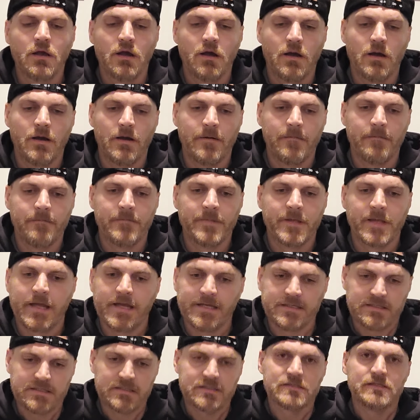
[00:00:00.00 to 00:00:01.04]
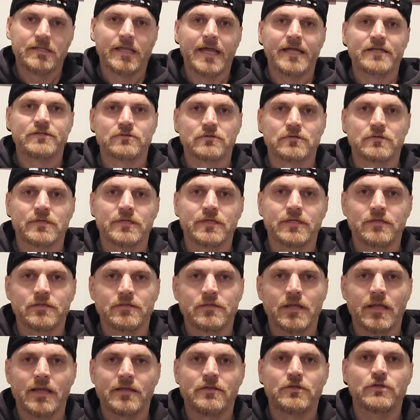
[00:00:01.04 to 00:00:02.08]
Um, the guy's just naturally
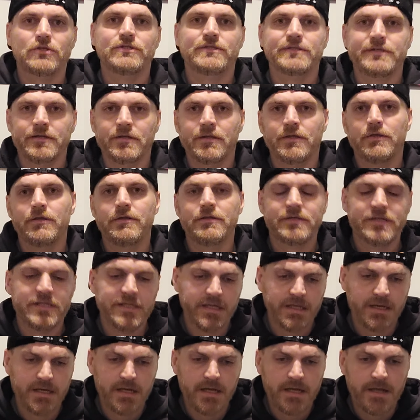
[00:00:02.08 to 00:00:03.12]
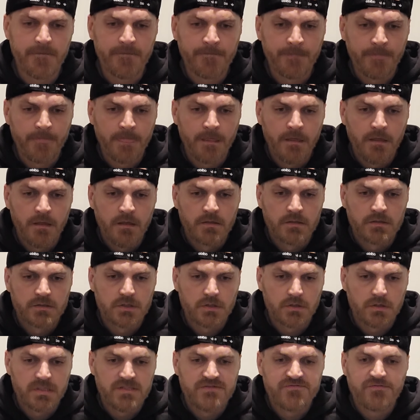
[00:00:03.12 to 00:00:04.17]
got good good DNA.
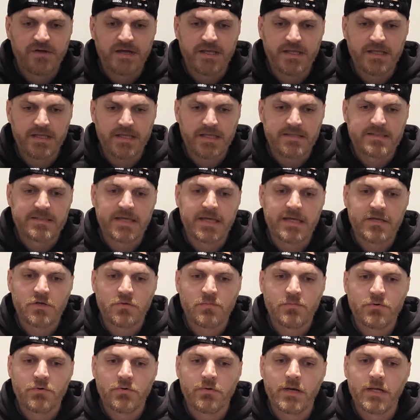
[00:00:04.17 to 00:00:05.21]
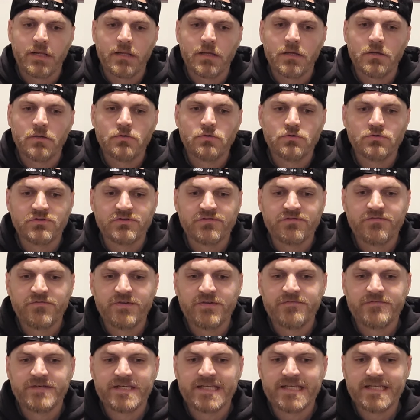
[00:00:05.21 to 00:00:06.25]
So he's fighting Gaetano Pirrello, who's
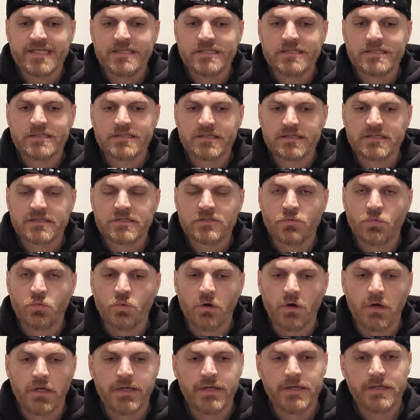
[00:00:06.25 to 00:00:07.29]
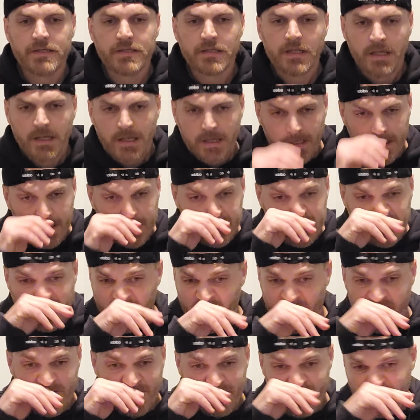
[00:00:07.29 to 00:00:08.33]
15, 6, and 1. He's
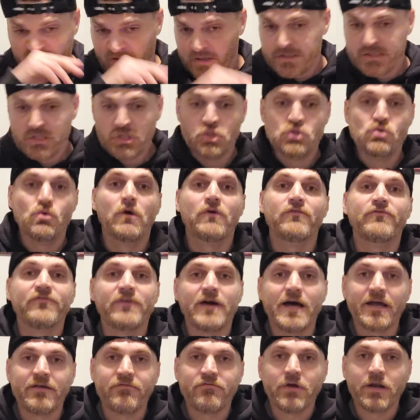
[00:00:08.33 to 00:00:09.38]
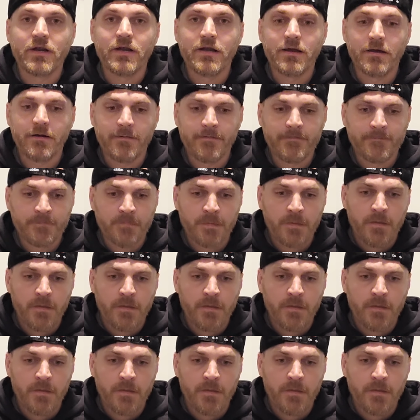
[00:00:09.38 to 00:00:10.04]
currently 205 right now.